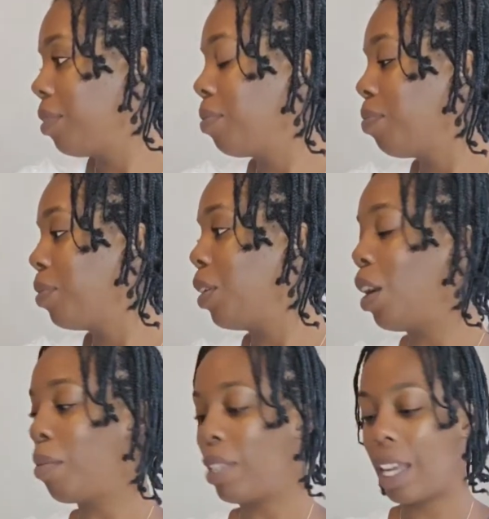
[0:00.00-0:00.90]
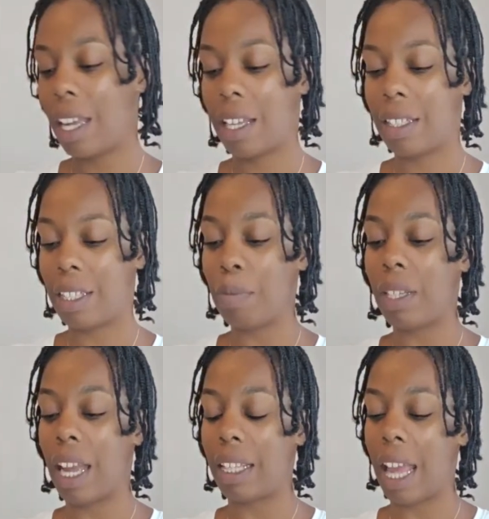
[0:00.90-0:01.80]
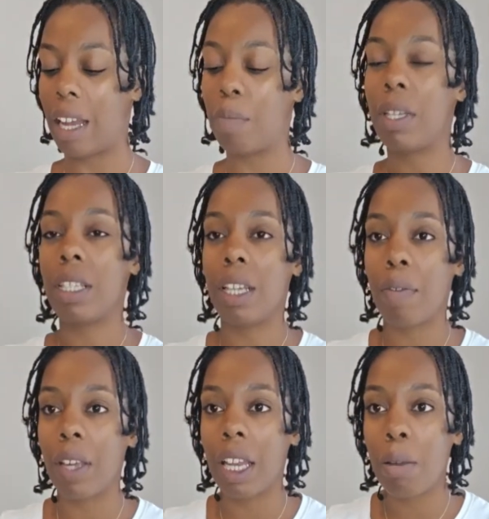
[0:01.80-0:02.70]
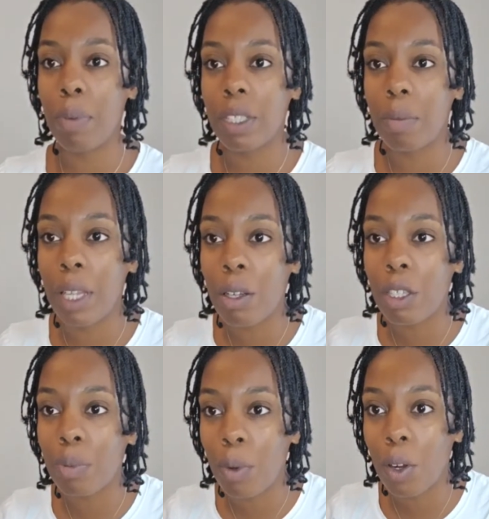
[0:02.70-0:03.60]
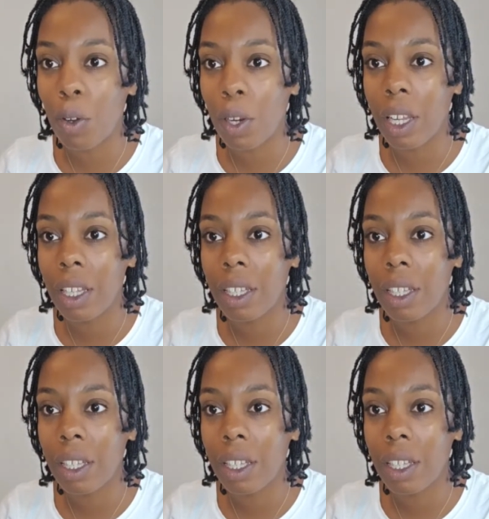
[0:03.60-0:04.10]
You know what I'm saying? Something like that could be significant. Let me put some Neosporin on it.